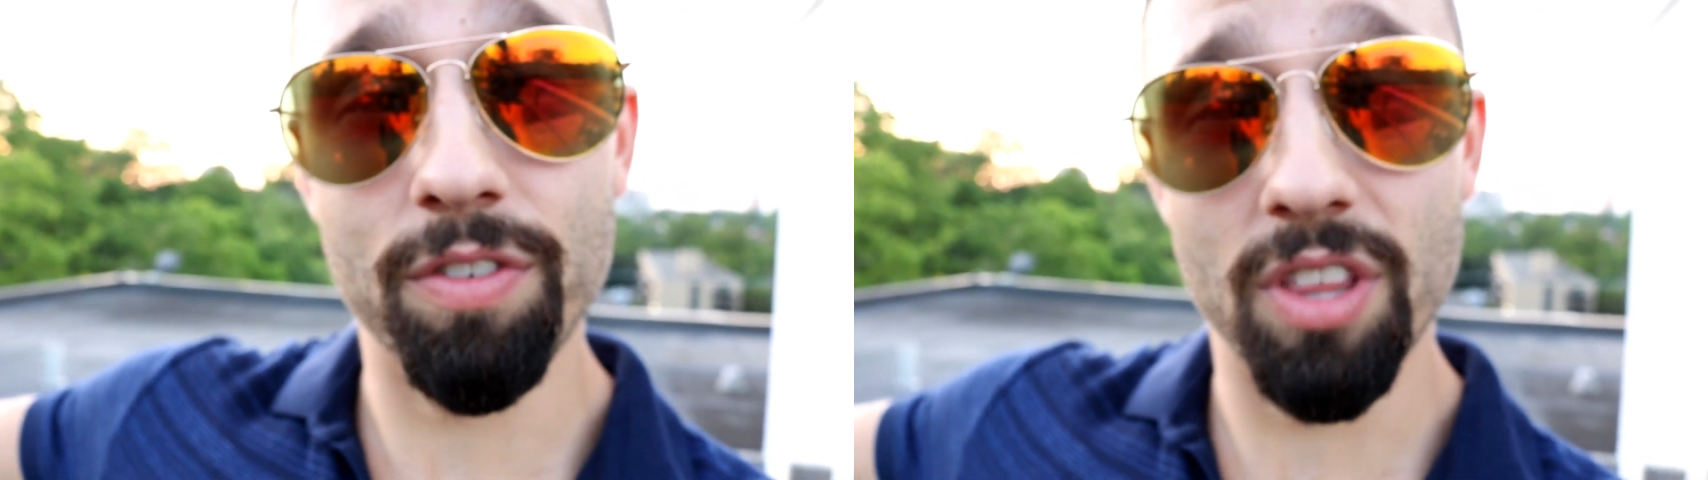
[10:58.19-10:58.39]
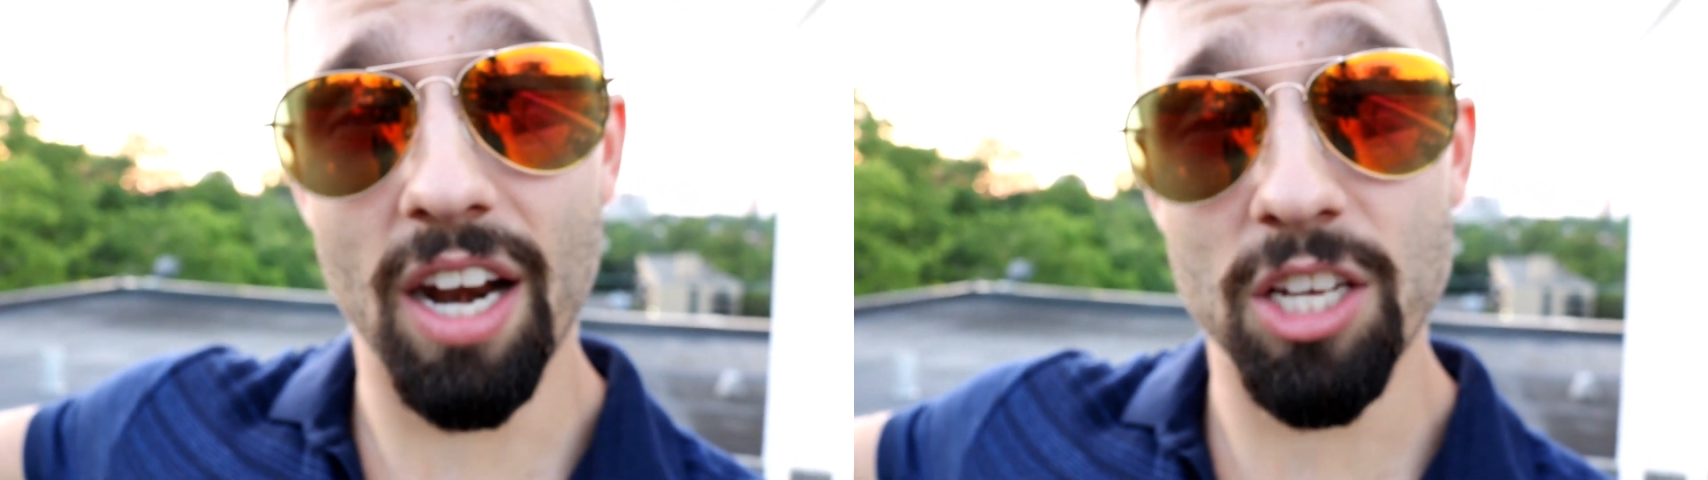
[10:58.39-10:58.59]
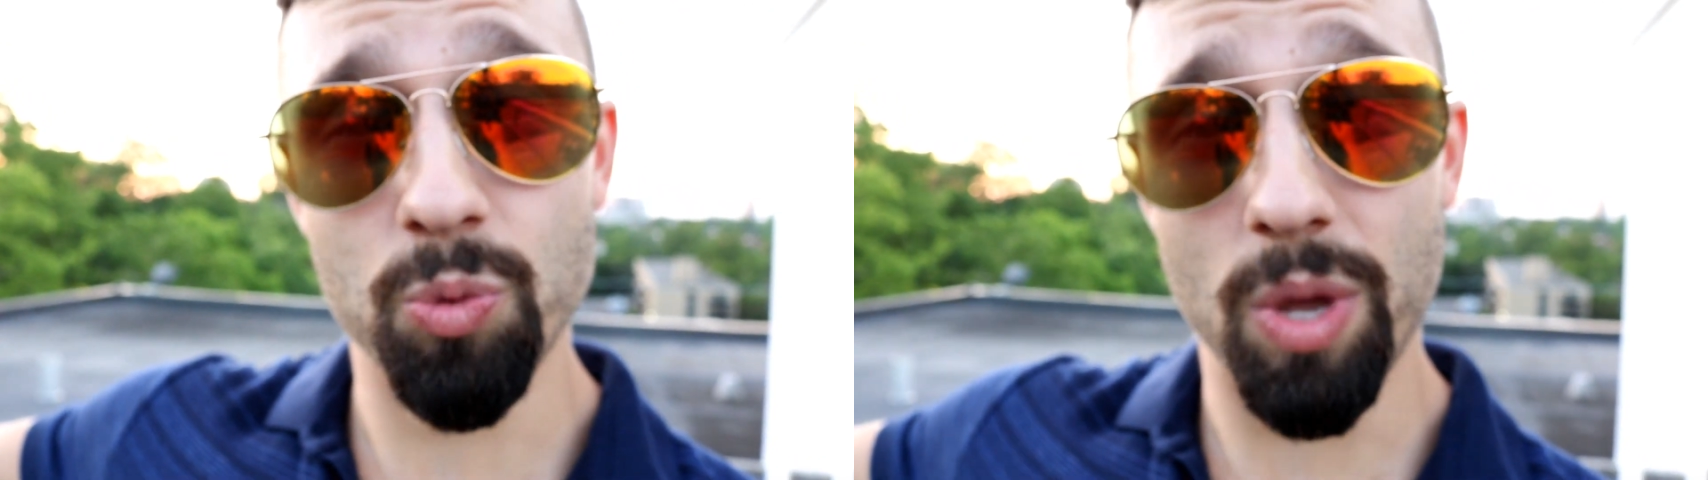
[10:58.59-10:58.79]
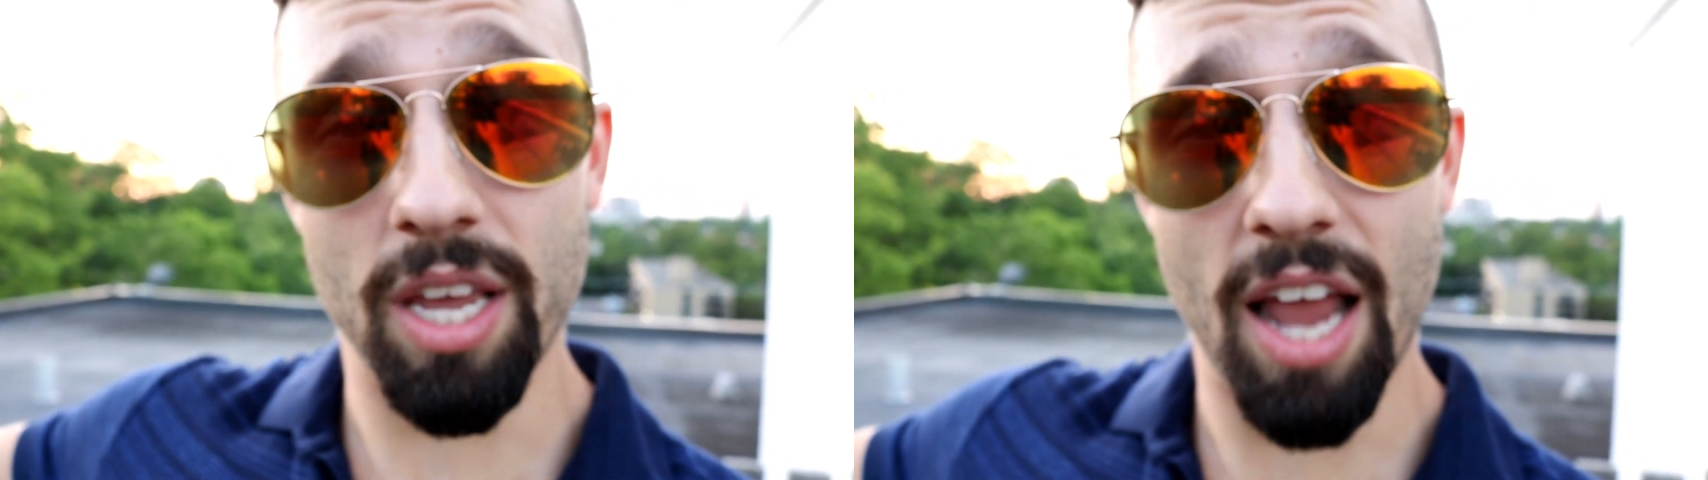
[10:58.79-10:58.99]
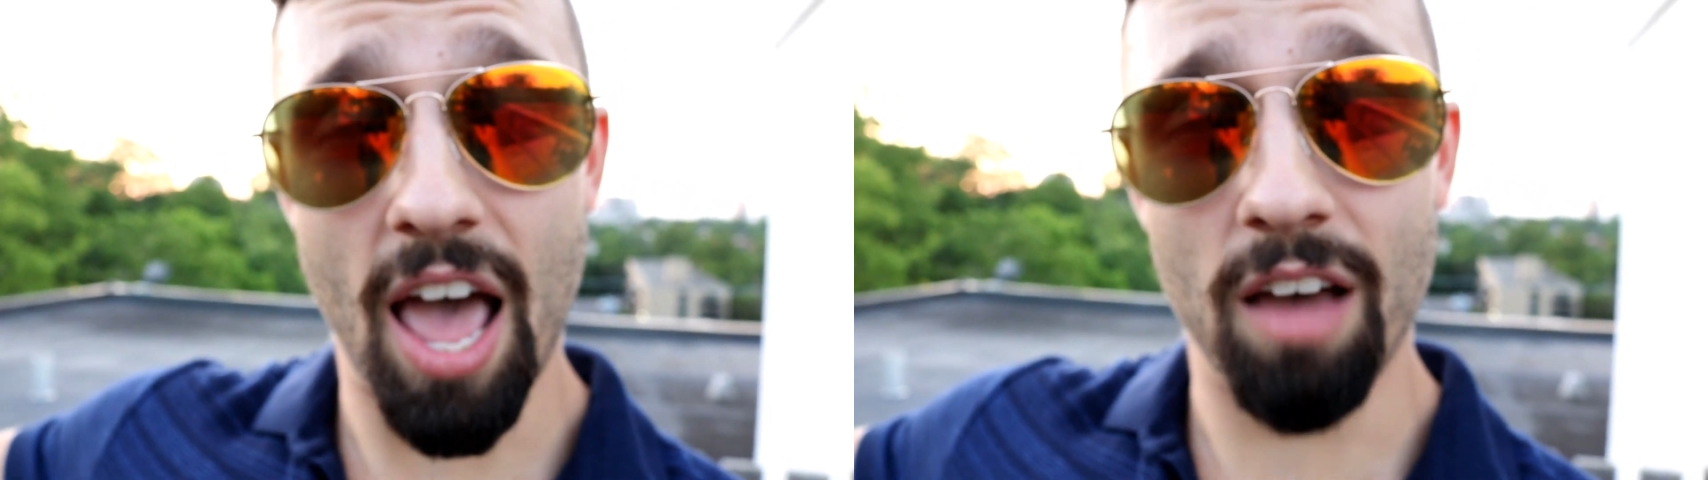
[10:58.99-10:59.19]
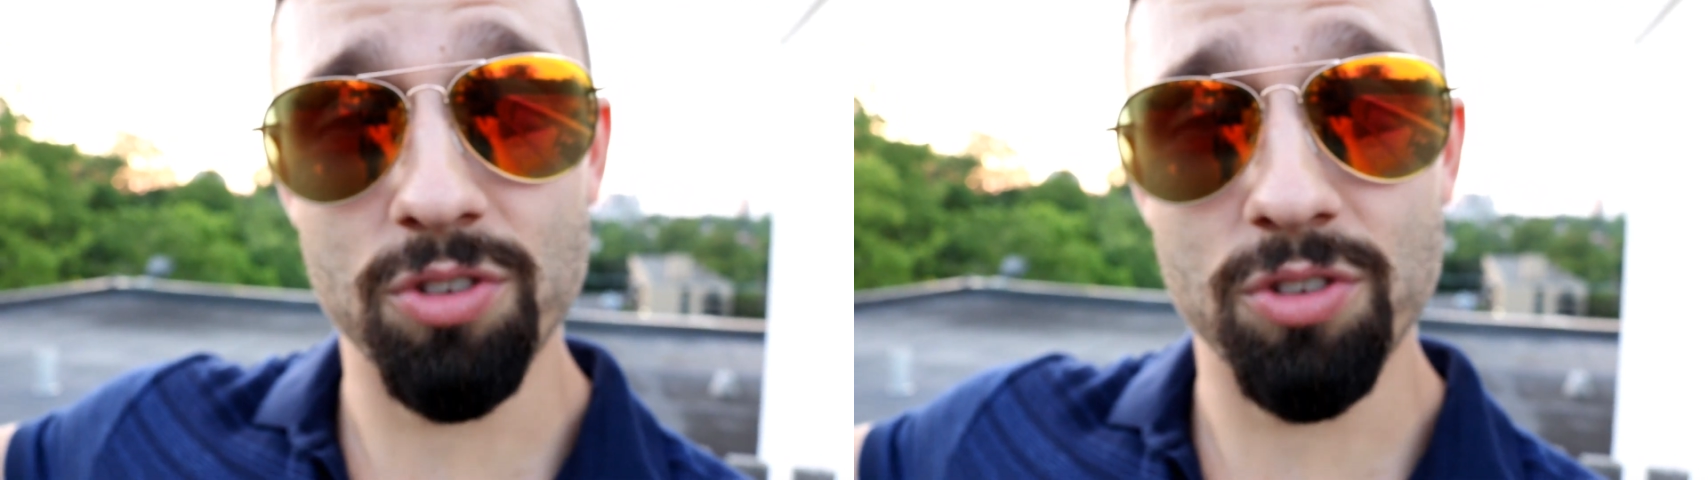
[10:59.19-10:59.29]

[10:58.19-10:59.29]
for the next week and a half,